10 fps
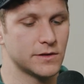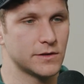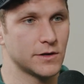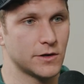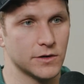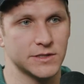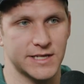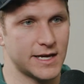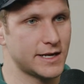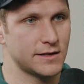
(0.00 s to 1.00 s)
The girl
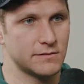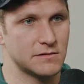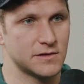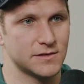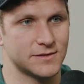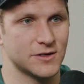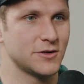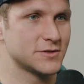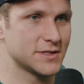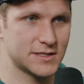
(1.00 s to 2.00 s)
said,
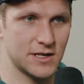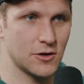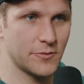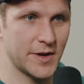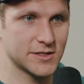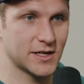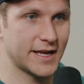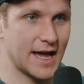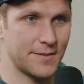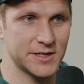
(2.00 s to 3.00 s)
don't use linseed oil paints on
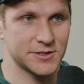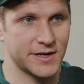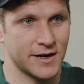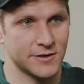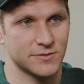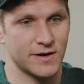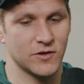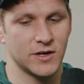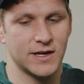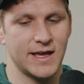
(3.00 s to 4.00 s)
cabinets or counters,
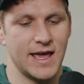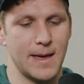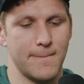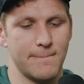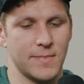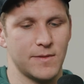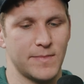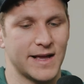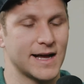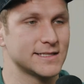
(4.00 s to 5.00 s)
wherever.
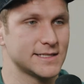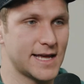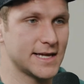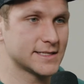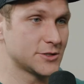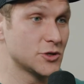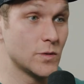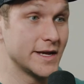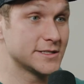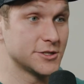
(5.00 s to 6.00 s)
Because it takes like 2
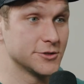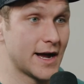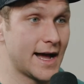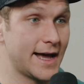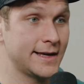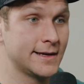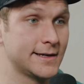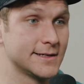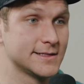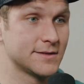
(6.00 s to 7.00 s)
weeks to dry,
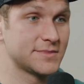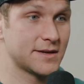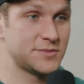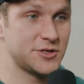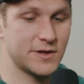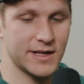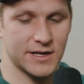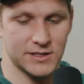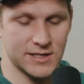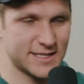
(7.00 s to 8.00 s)
sometimes you get
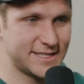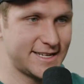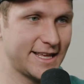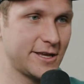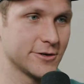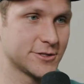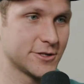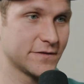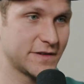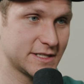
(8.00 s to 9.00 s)
a stickier
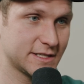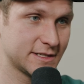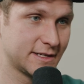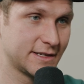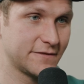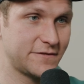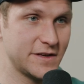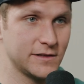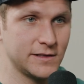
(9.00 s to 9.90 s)
surface feel.